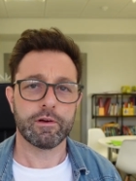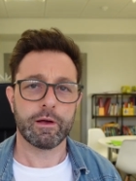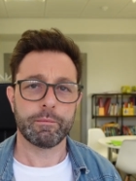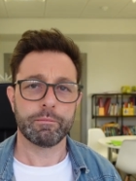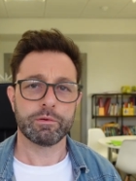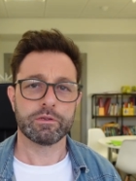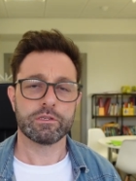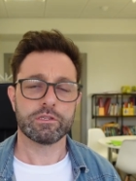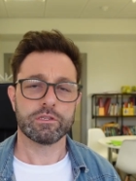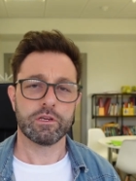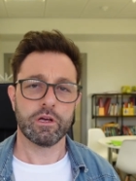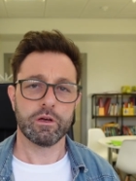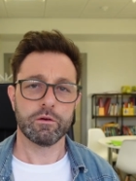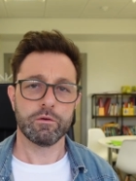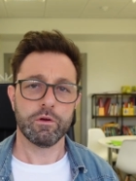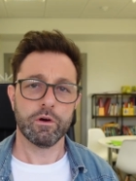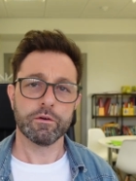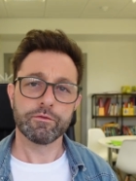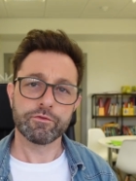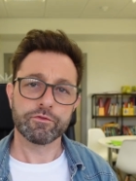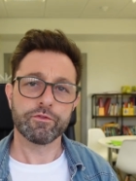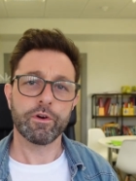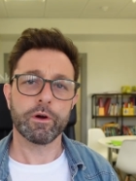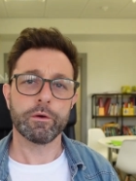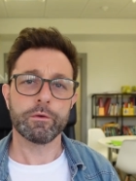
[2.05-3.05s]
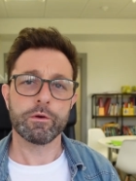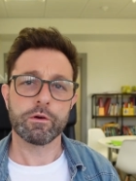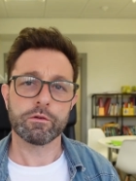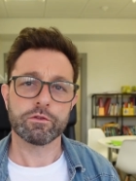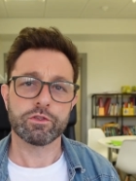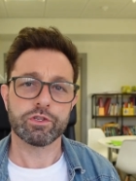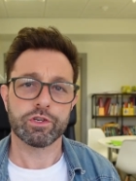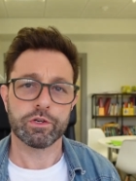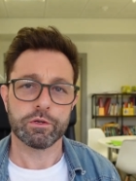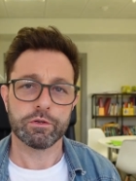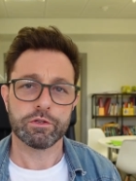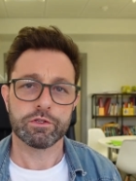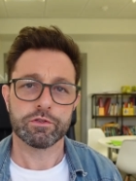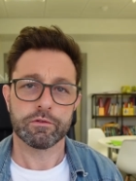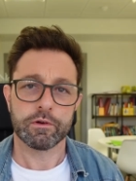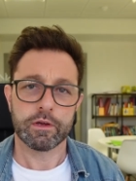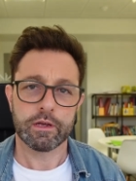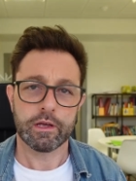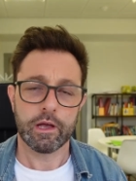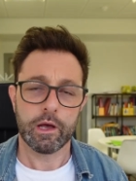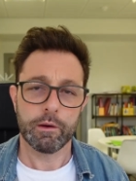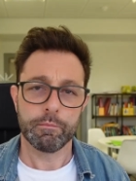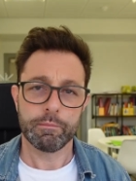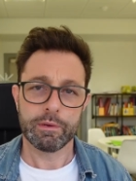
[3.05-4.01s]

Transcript: episode of Grow Your Tutoring